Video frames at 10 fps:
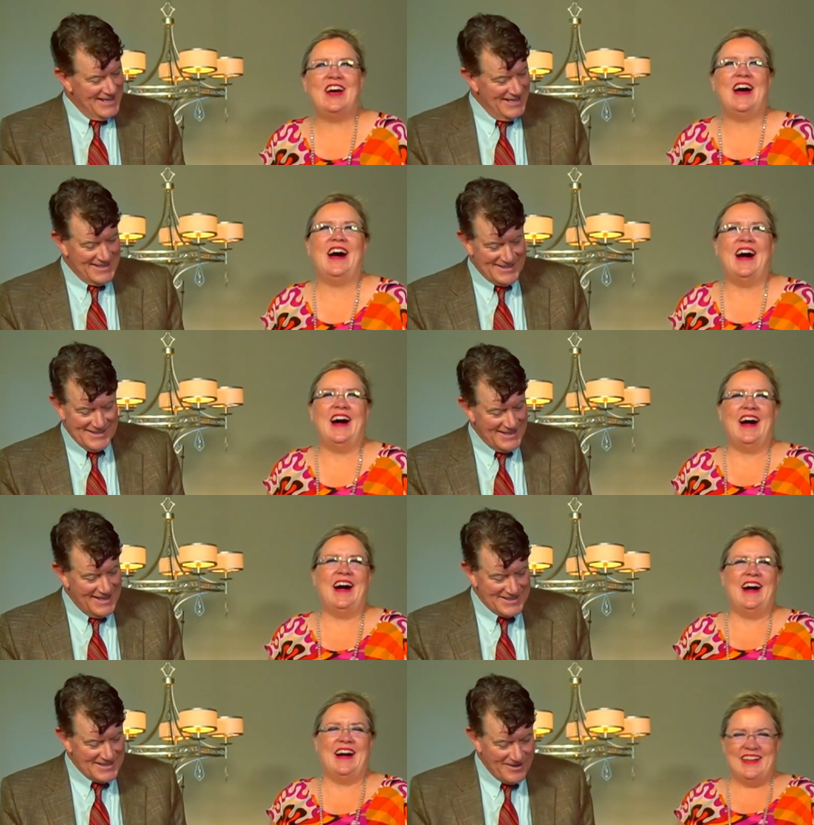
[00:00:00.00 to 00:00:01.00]

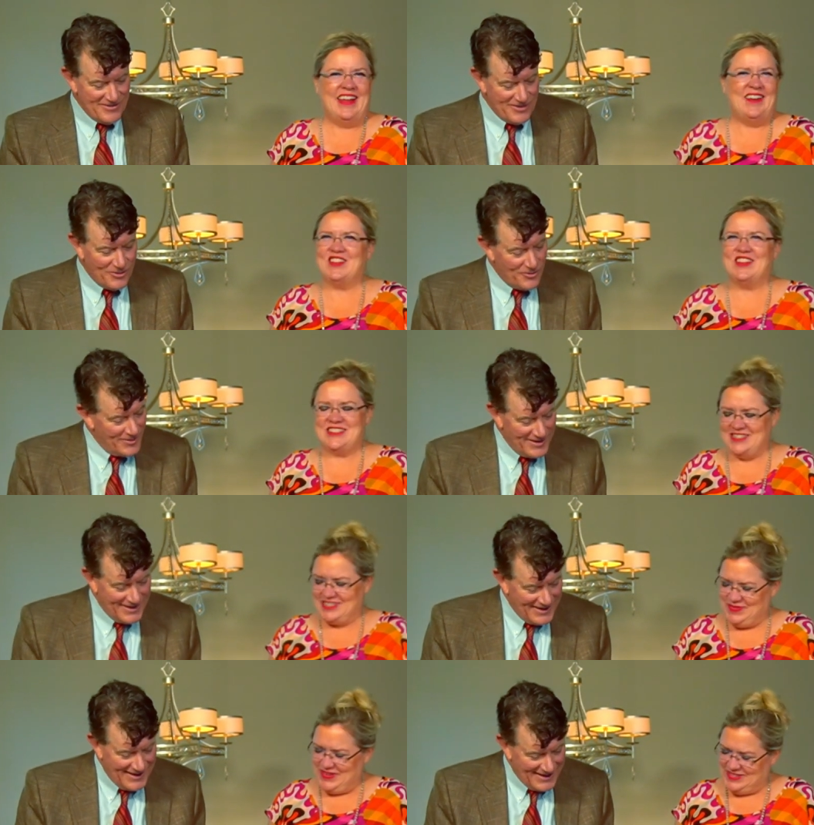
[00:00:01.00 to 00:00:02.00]
Speaker 1: Yes. It never is
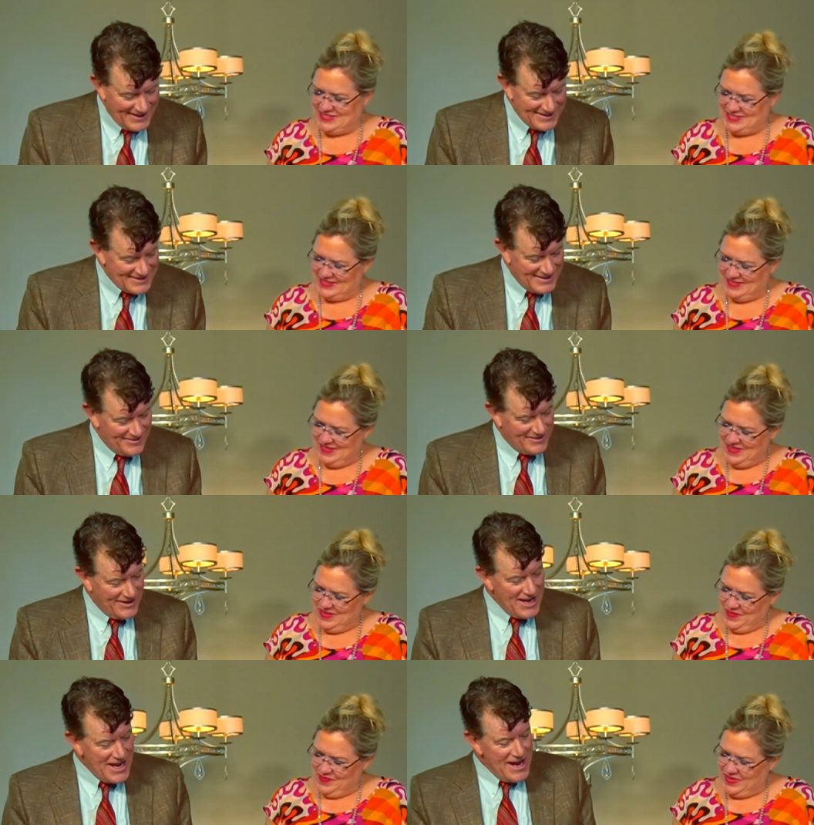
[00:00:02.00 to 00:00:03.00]
6 months.
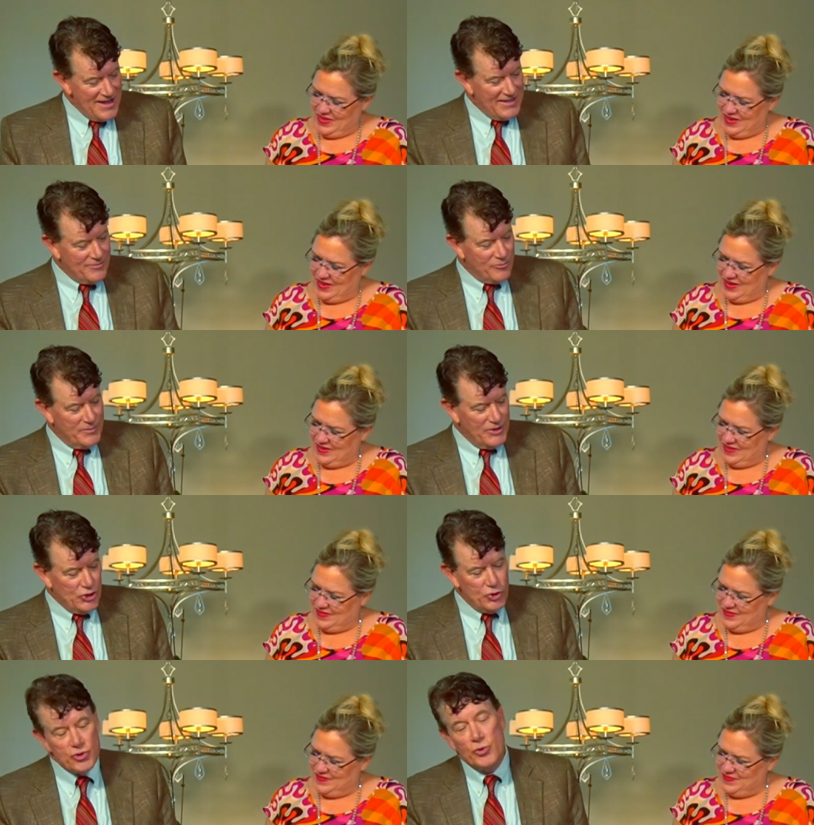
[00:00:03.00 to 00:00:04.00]
Never, that would be
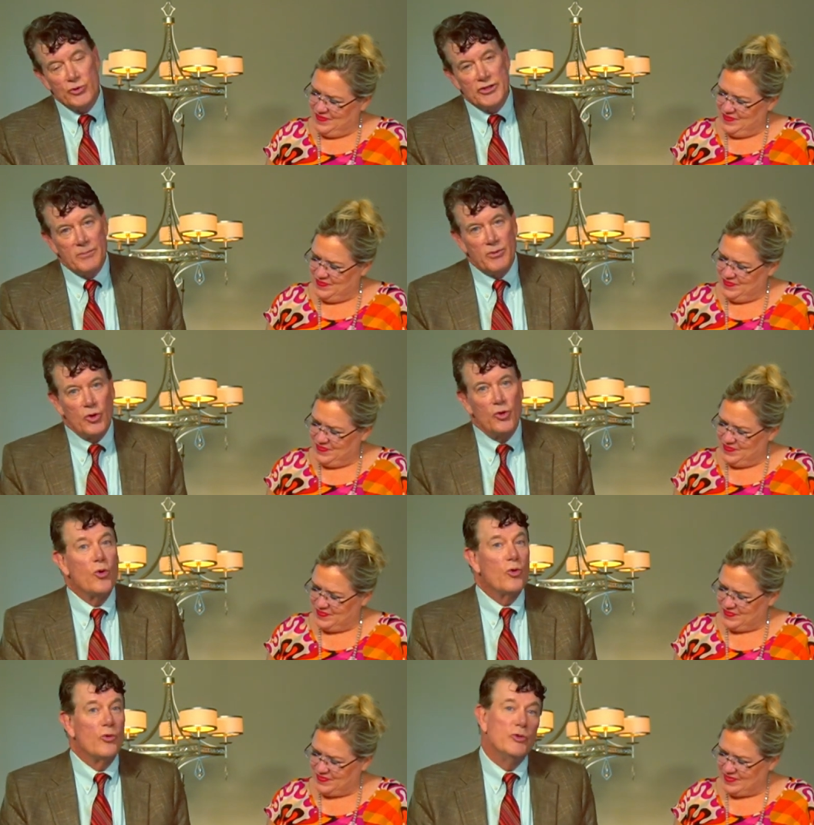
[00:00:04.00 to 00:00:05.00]
usual, typical,
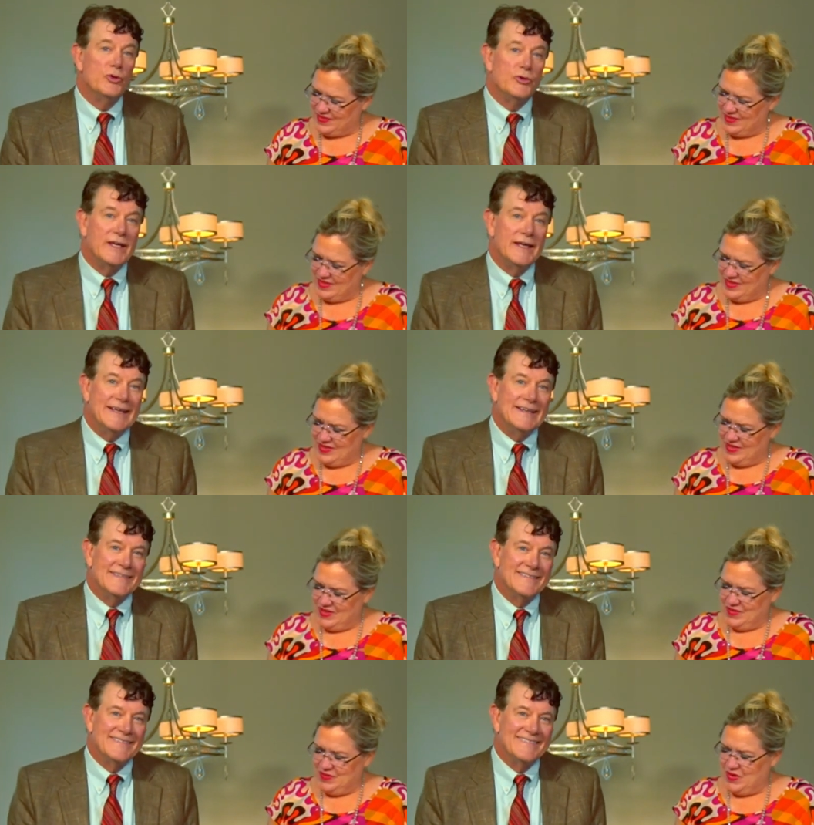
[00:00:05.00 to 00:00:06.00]
or routine.
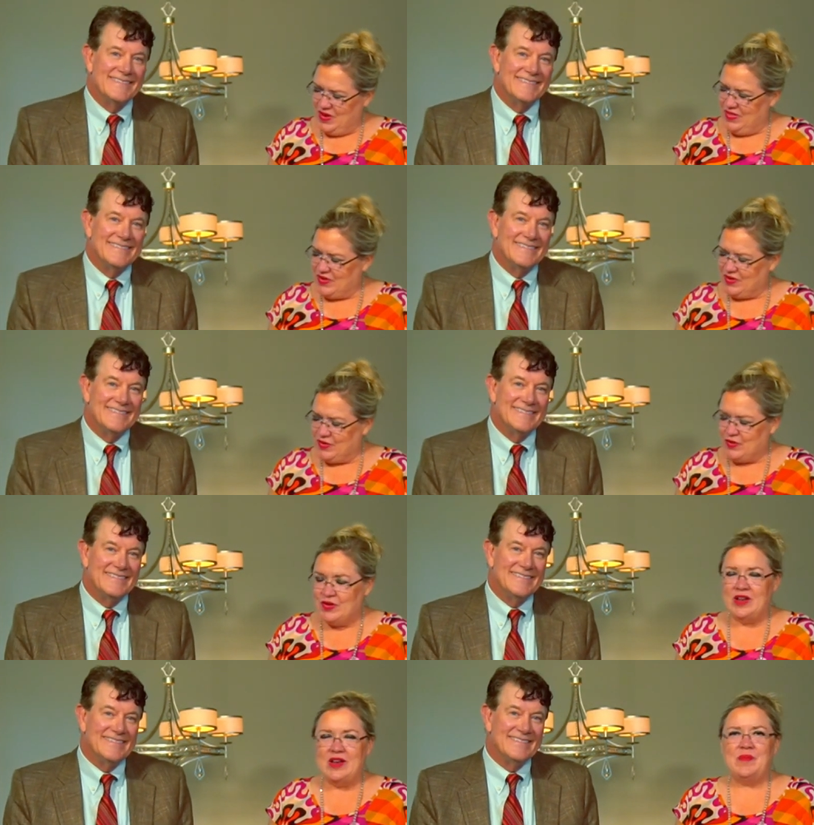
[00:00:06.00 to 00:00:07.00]
Speaker 2: Well, and the
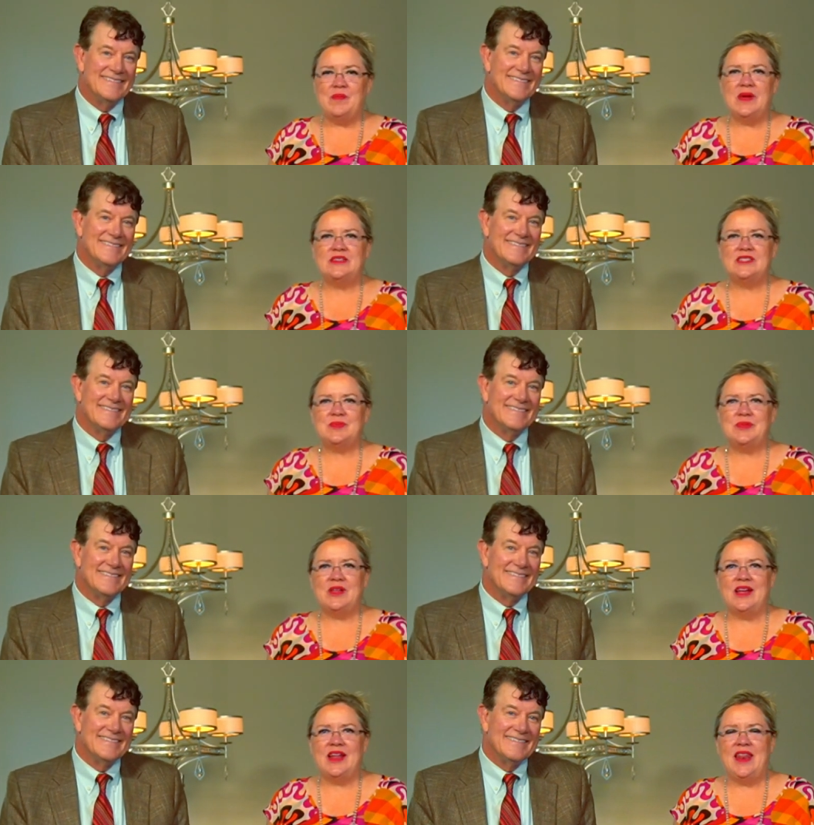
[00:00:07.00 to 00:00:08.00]
current month
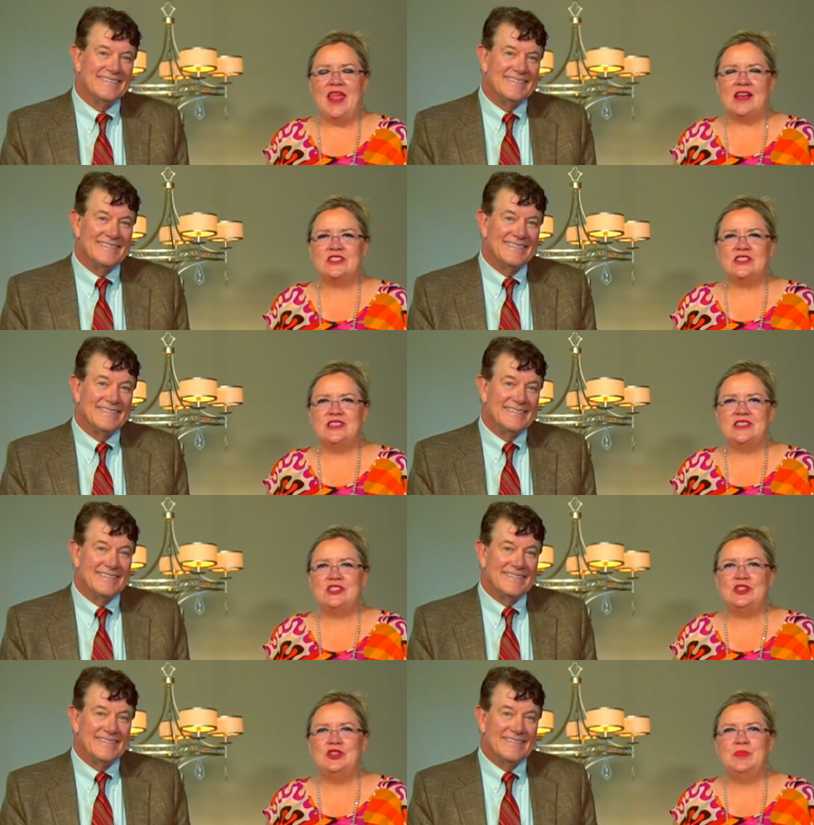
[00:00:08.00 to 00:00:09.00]
supply nationally is
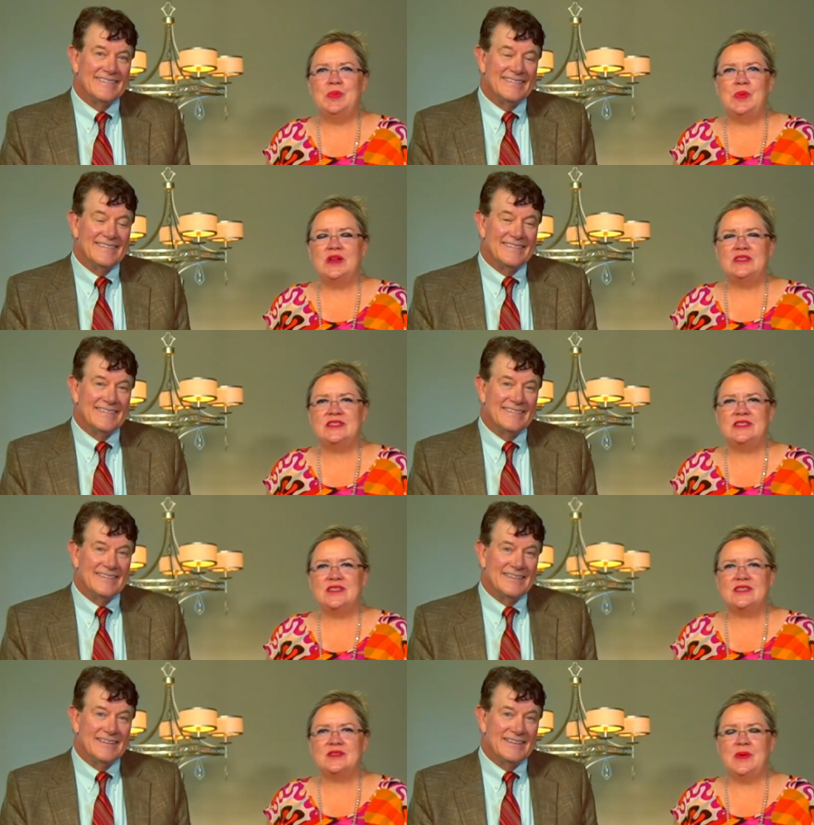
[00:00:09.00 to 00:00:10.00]

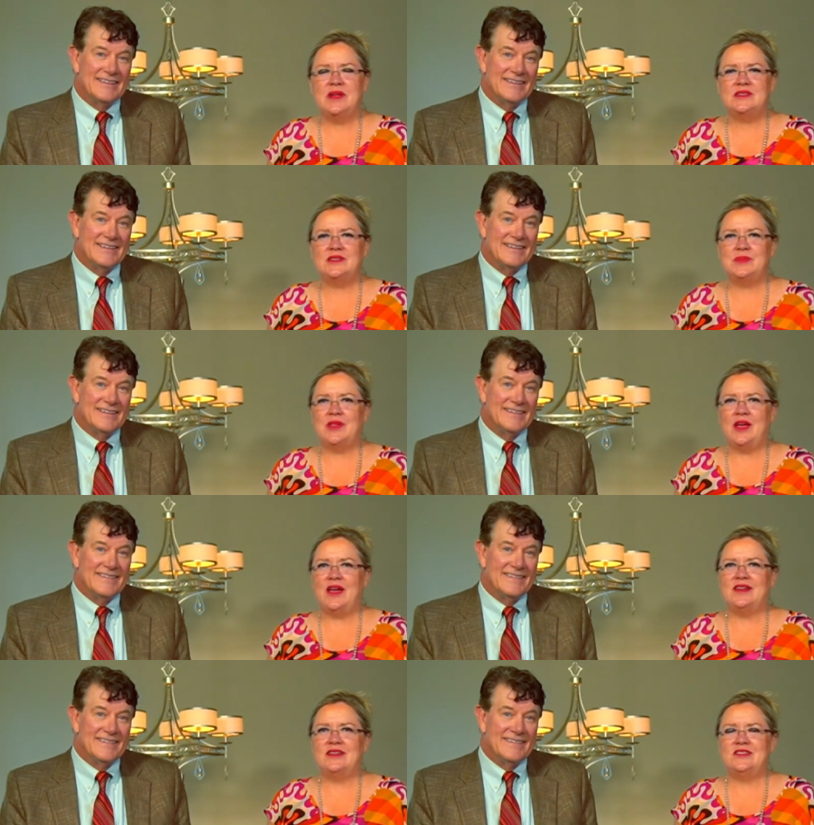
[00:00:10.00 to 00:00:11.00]
2.6 months
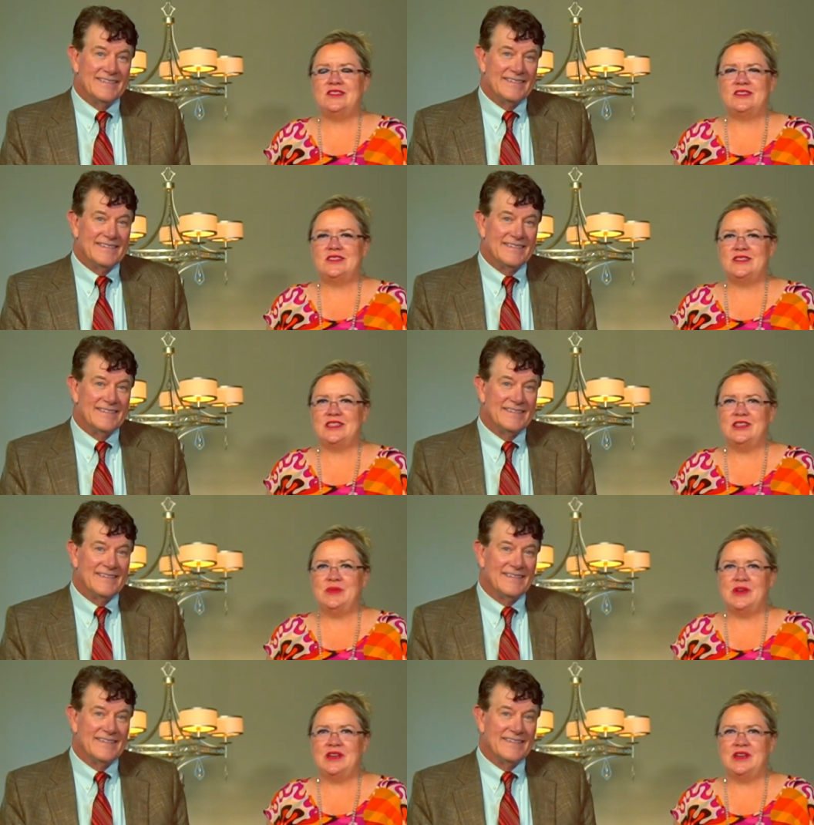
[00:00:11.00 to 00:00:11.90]
supply, just to tell you what